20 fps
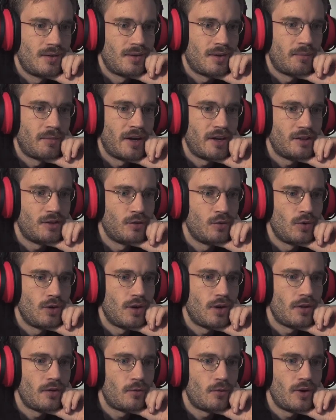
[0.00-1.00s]
I might do
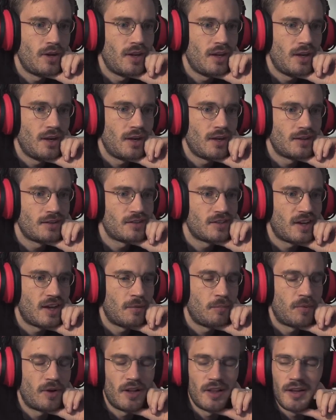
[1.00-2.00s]
another reading next
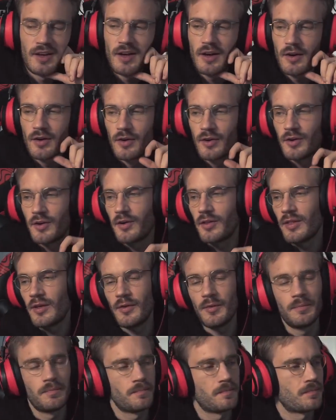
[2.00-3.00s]
time. Probably not horror
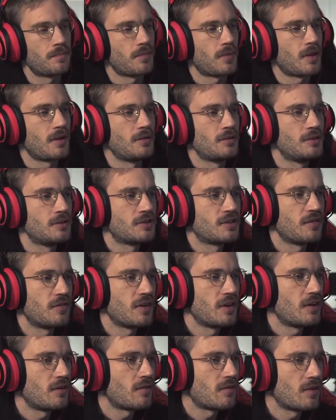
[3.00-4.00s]
though. We'll do
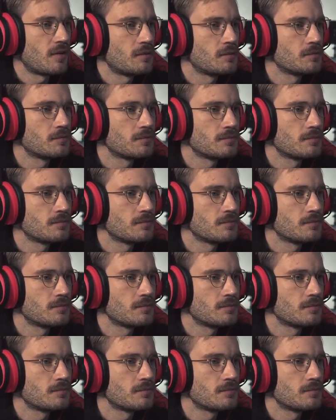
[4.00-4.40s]
something different.